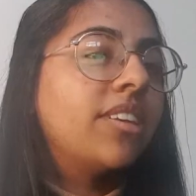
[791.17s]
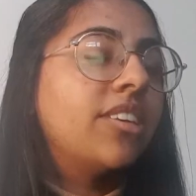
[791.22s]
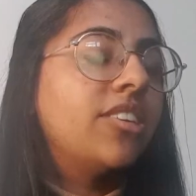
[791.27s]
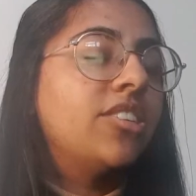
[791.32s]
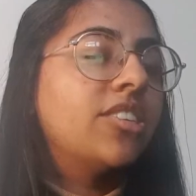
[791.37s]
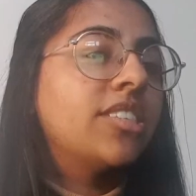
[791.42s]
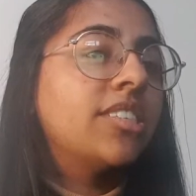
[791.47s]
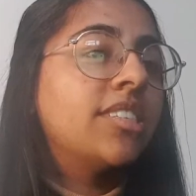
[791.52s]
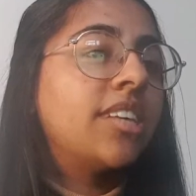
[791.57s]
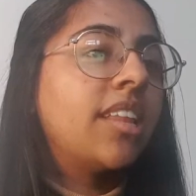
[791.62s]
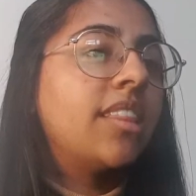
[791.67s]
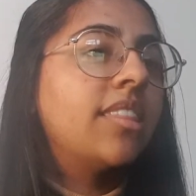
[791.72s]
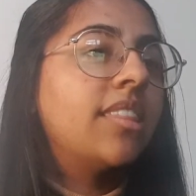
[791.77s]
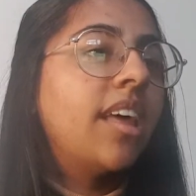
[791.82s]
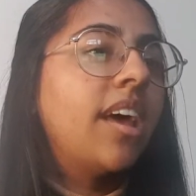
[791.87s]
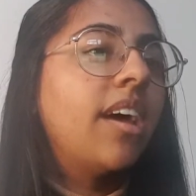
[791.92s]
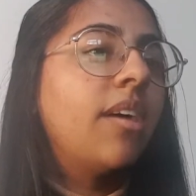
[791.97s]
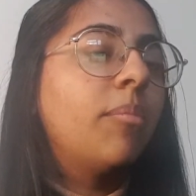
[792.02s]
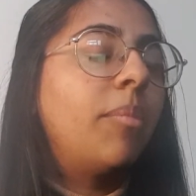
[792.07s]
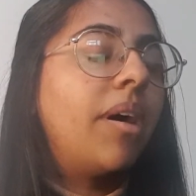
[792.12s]
you just said
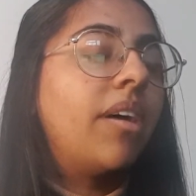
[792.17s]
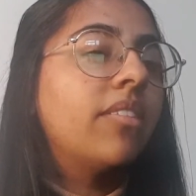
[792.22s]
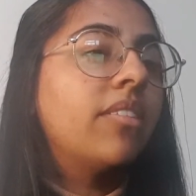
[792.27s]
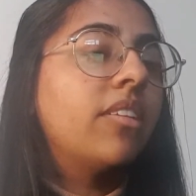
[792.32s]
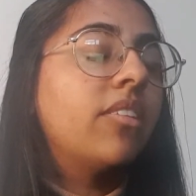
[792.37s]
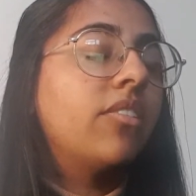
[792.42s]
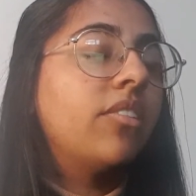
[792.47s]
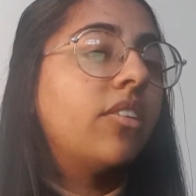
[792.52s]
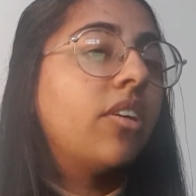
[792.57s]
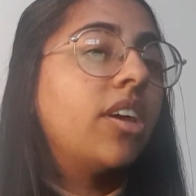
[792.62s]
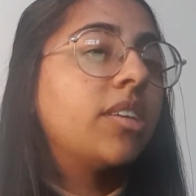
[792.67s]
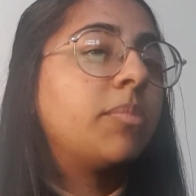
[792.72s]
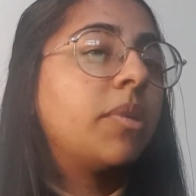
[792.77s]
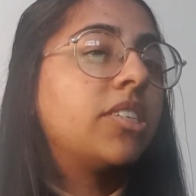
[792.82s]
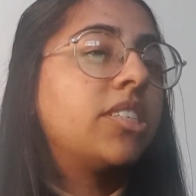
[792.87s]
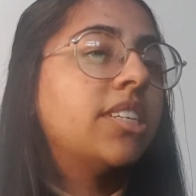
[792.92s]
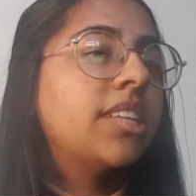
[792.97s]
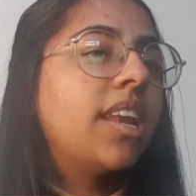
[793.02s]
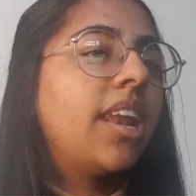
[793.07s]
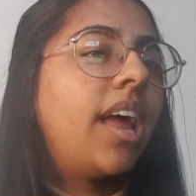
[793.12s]
there about the,
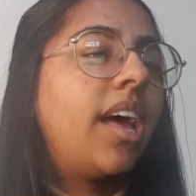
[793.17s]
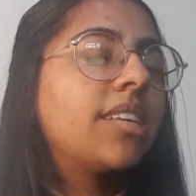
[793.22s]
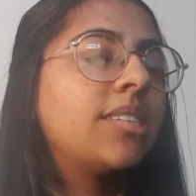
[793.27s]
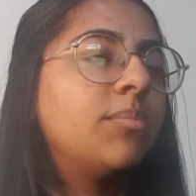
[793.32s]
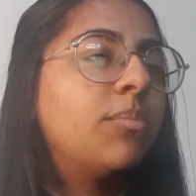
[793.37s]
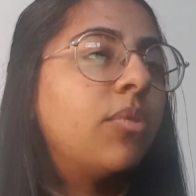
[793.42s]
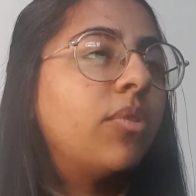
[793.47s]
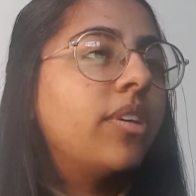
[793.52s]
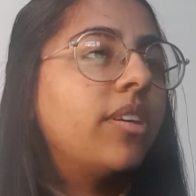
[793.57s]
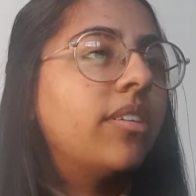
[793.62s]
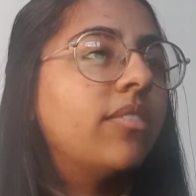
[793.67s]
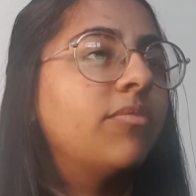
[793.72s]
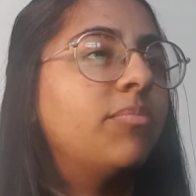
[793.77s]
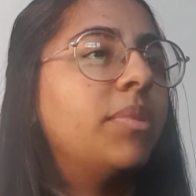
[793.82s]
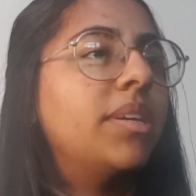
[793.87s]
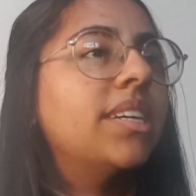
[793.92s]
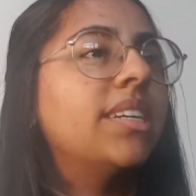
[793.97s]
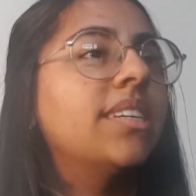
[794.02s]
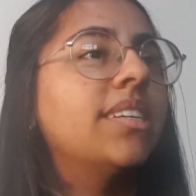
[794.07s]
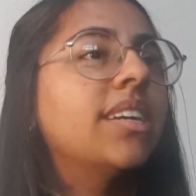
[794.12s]
especially the last point of
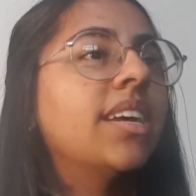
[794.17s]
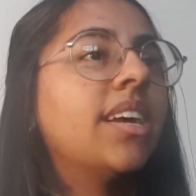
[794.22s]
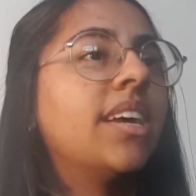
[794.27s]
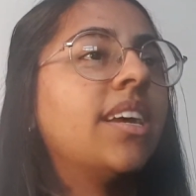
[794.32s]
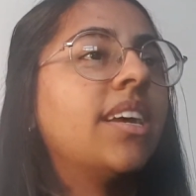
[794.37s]
being,